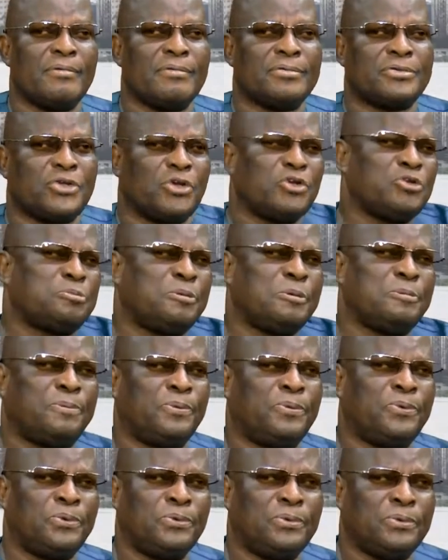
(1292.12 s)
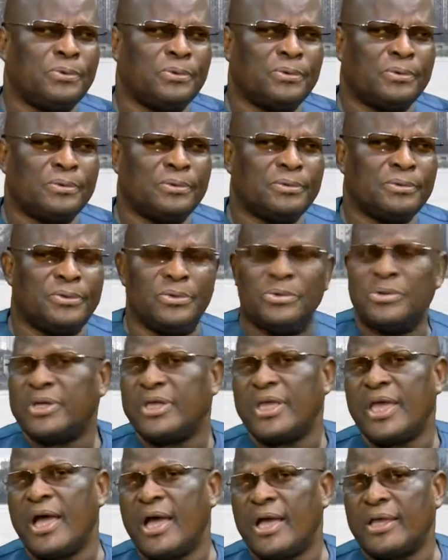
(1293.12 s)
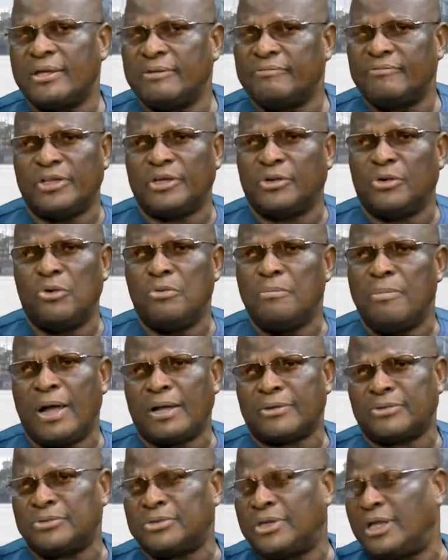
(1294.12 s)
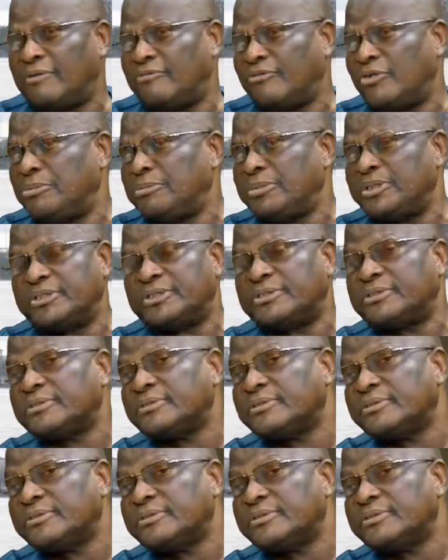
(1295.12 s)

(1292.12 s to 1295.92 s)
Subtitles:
such people don't care if they go back to their vomit.